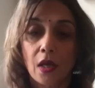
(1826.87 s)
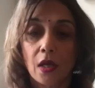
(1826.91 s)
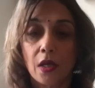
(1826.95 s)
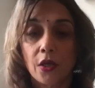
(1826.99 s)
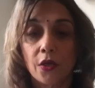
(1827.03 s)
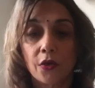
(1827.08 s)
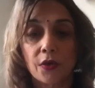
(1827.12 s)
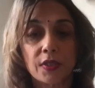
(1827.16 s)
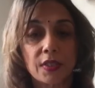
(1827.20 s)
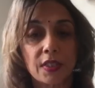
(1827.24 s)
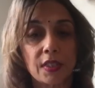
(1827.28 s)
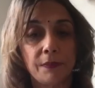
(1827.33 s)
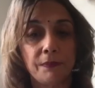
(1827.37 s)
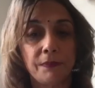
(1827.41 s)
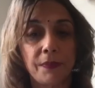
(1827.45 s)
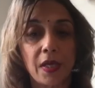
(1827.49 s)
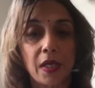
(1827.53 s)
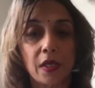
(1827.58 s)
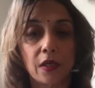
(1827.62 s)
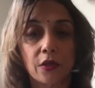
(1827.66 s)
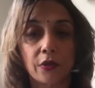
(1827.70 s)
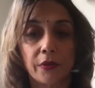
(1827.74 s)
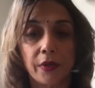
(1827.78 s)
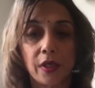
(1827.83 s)
You could see
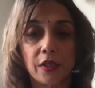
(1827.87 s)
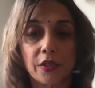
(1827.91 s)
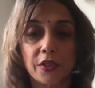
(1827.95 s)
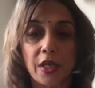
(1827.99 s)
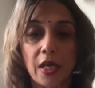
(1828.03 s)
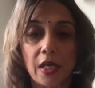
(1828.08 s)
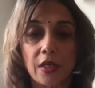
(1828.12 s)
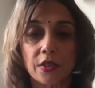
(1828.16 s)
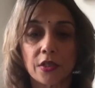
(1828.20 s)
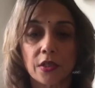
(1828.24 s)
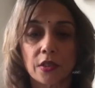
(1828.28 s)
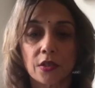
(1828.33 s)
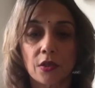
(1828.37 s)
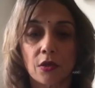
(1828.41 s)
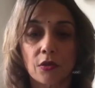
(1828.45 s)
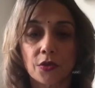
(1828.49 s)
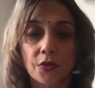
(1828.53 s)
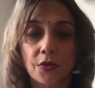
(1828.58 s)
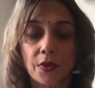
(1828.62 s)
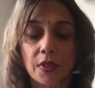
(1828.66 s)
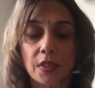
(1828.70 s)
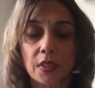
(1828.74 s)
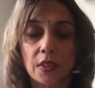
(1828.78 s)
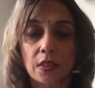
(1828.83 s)
big career changes
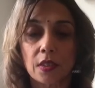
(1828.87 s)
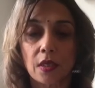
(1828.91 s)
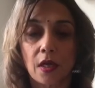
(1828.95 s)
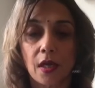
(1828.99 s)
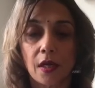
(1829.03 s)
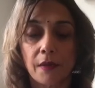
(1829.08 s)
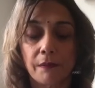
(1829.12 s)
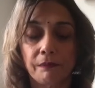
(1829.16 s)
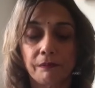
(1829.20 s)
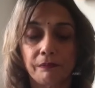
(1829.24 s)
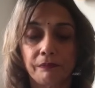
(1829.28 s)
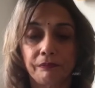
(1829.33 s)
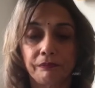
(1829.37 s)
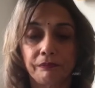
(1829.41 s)
also at this time.